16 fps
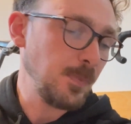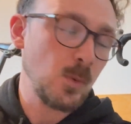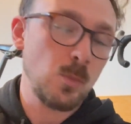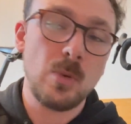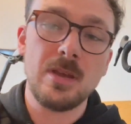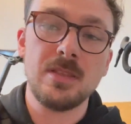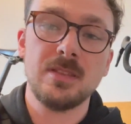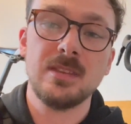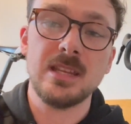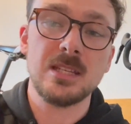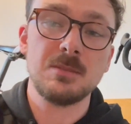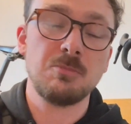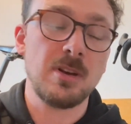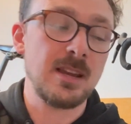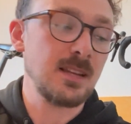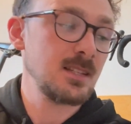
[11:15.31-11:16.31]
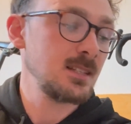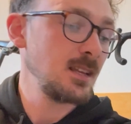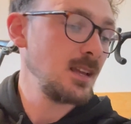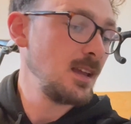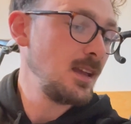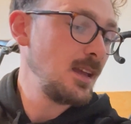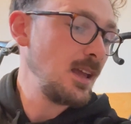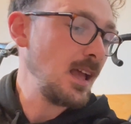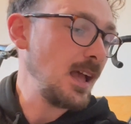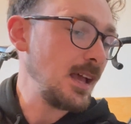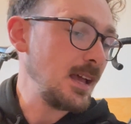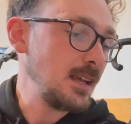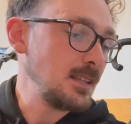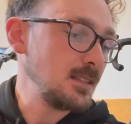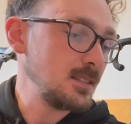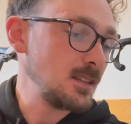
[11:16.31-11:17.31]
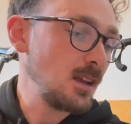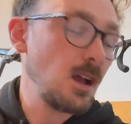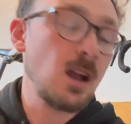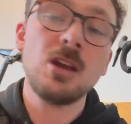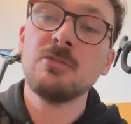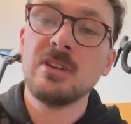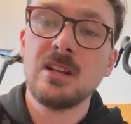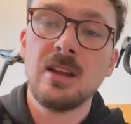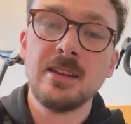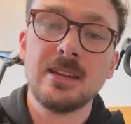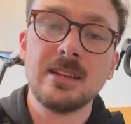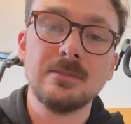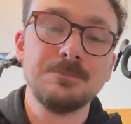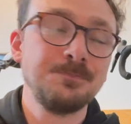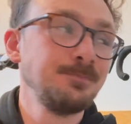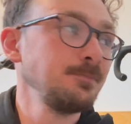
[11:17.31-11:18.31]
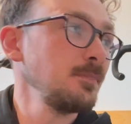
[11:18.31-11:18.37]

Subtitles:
with disc brakes, and I really like it.